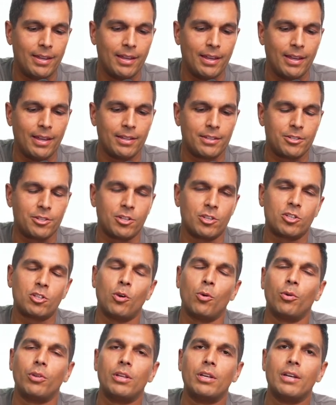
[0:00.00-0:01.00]
it's just
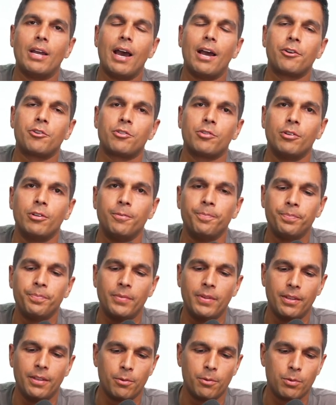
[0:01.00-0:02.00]
totally natural.
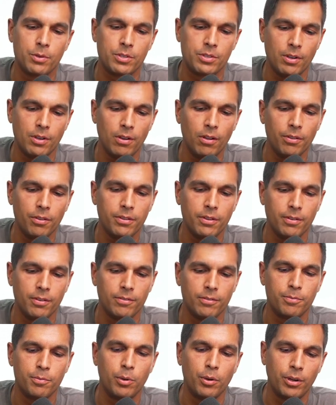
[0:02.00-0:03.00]
And the result
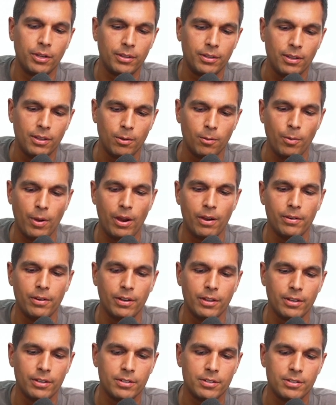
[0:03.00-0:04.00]
of putting the
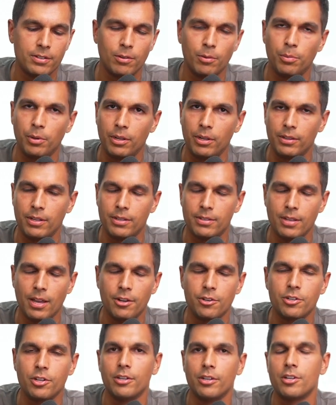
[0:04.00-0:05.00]
awareness, or putting the
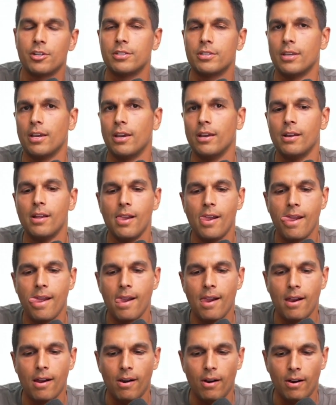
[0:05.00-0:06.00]
attention, I should say,
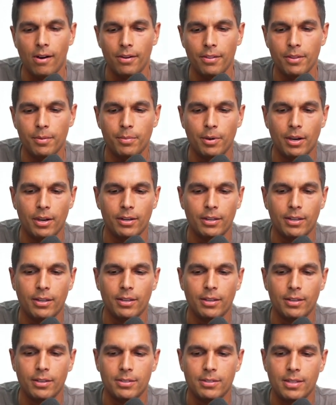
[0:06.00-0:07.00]
on the body
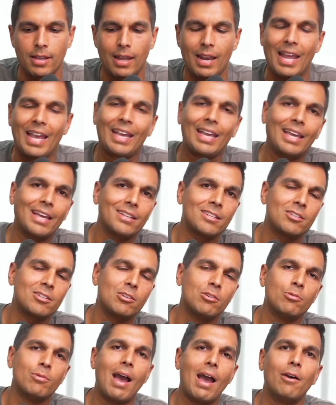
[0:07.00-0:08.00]
is that it gets
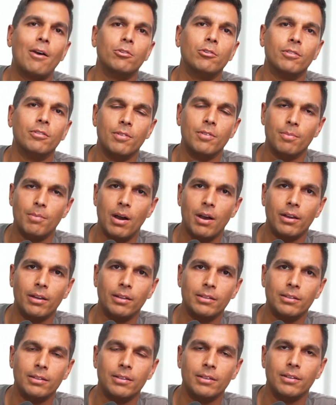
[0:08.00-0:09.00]
you out of the
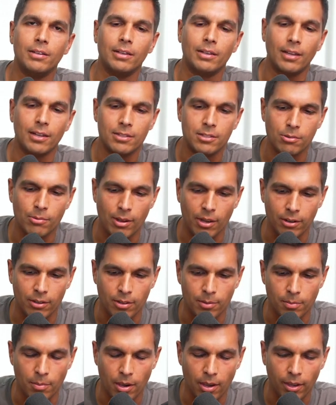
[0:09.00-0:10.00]
mind. It gets you out of the
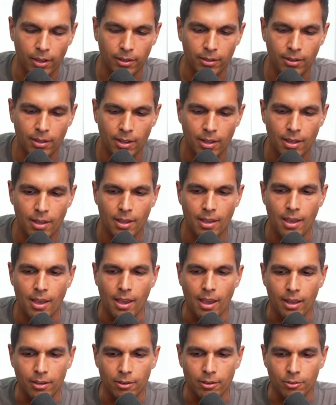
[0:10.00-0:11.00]
mind,
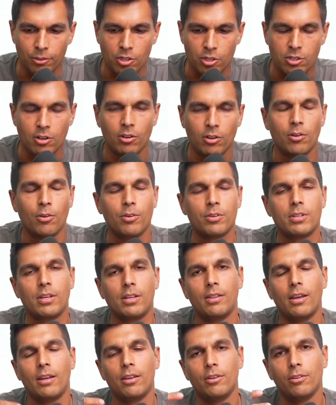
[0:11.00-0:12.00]
and you'll just start noticing
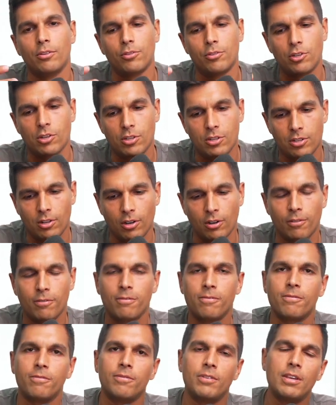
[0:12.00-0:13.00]
that you'll just start
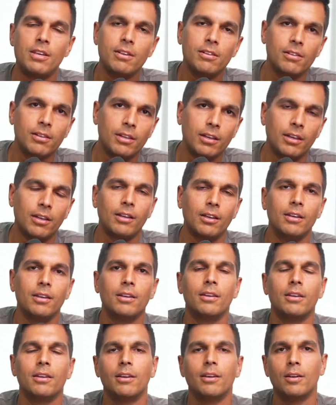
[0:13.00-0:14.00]
feeling
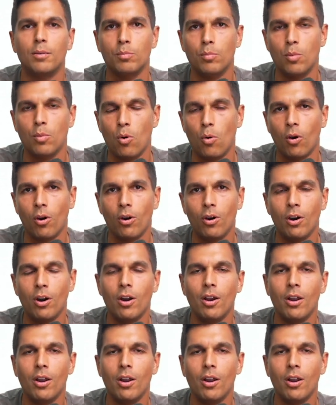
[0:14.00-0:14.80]
more